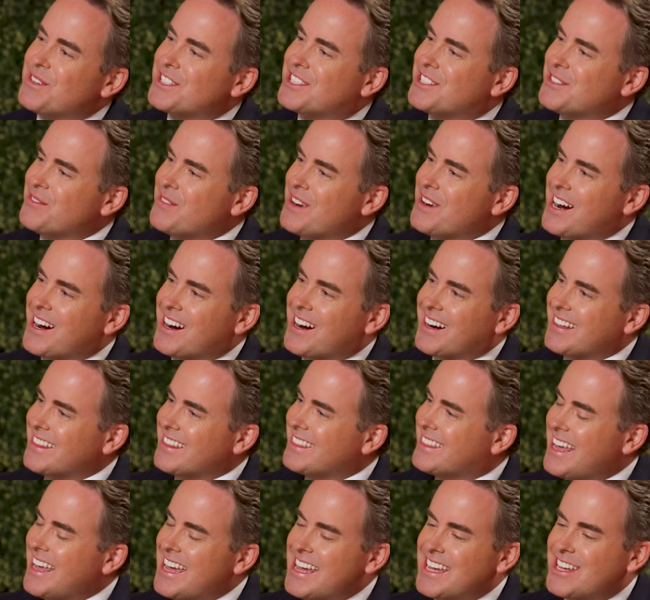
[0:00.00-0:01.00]
Mr. Mayor,
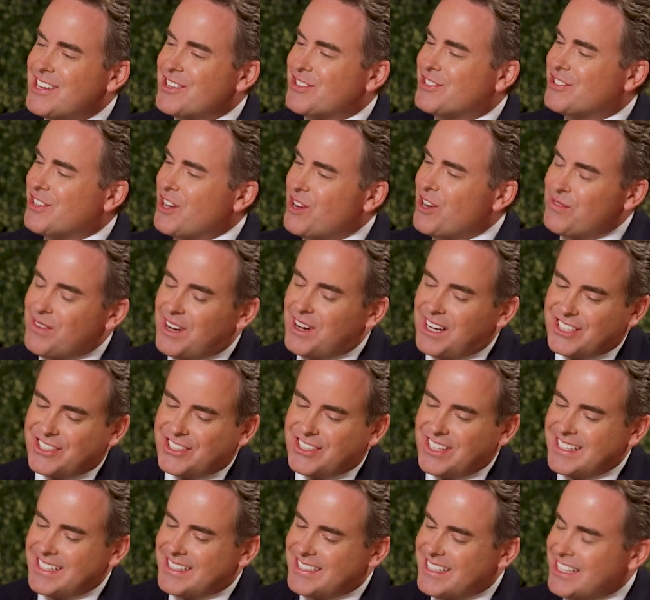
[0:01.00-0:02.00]
thank you so much.
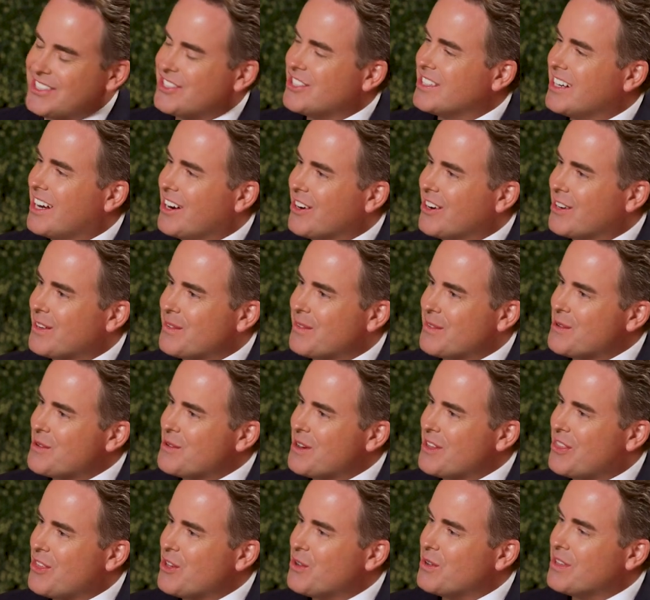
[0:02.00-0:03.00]
It's such an honor to be
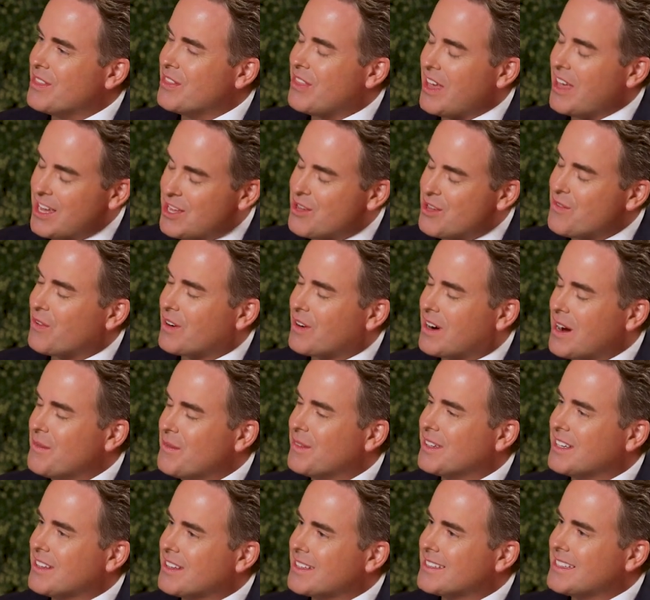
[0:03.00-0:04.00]
with you, and thank you for
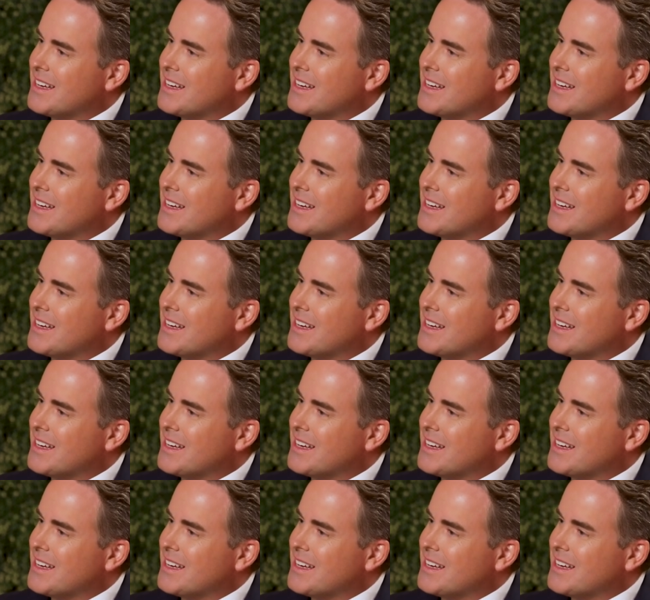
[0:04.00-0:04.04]
coming to the